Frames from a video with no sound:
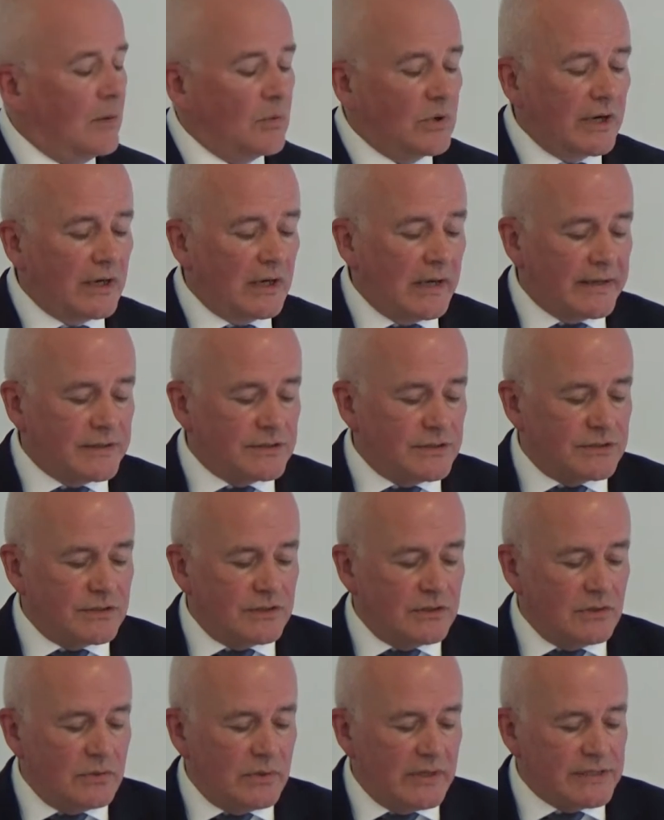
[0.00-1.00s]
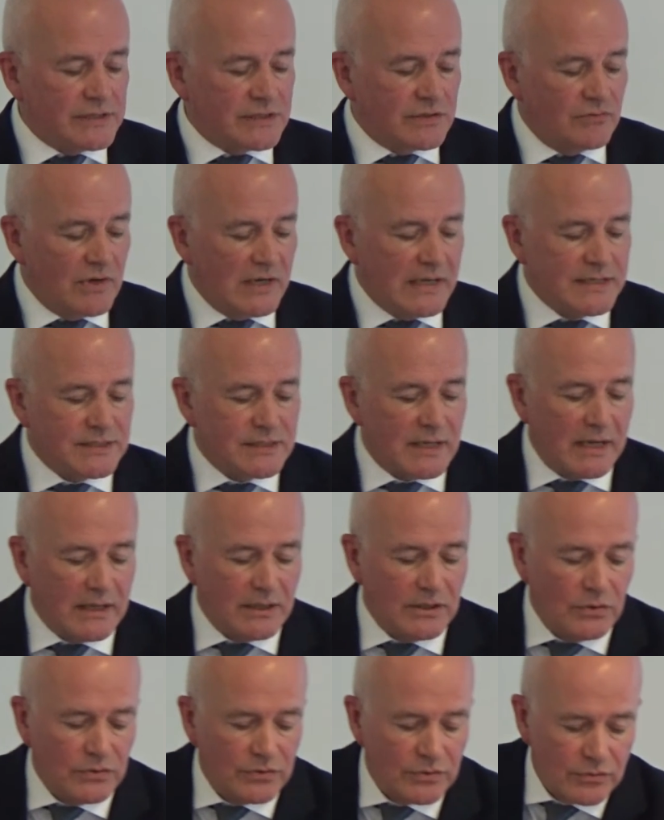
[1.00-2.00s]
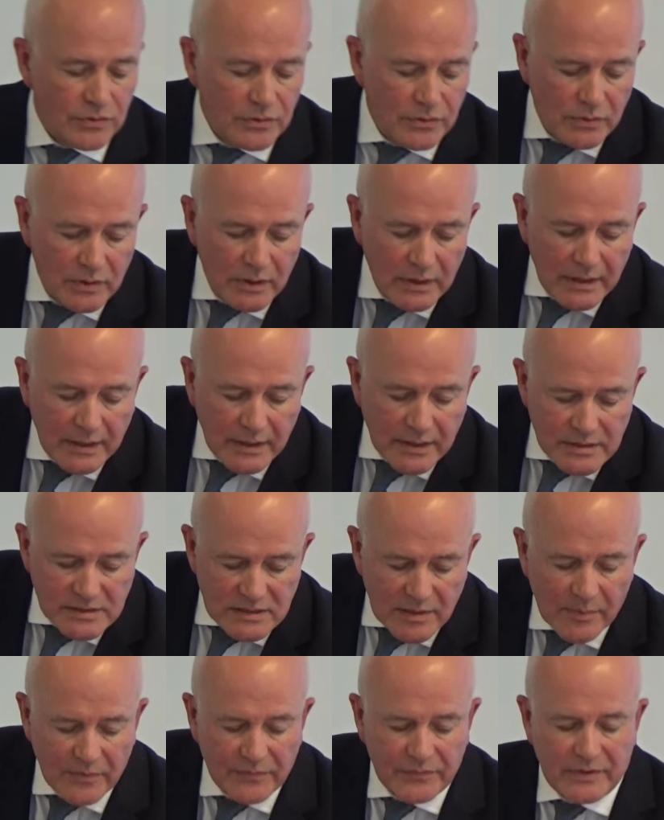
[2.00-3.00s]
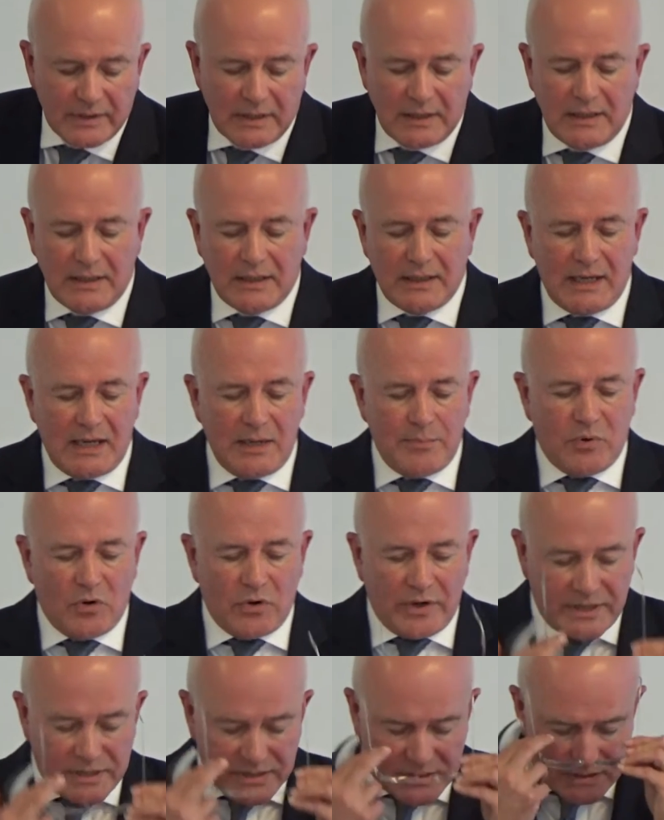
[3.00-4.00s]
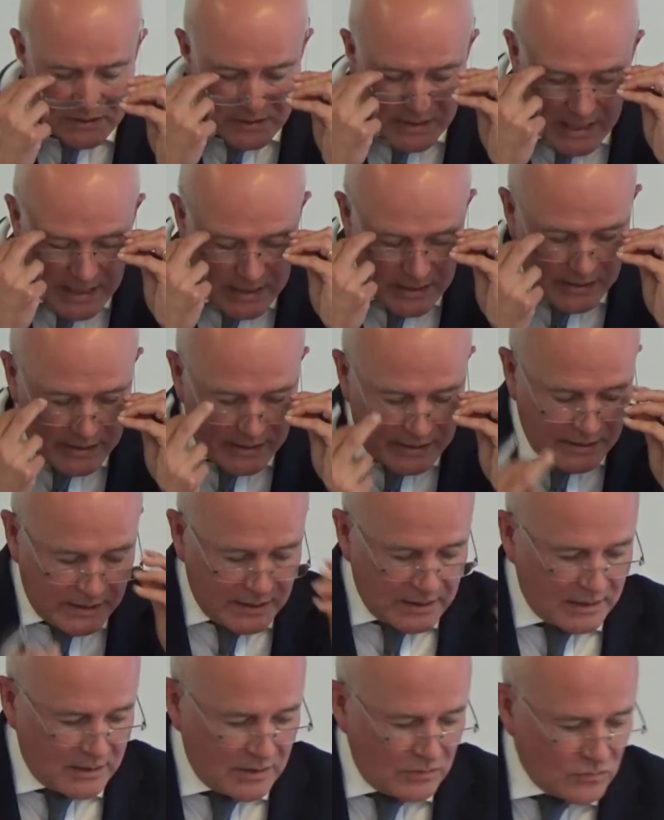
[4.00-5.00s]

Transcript: And what I'd like to do is to really take you through some of the key points in the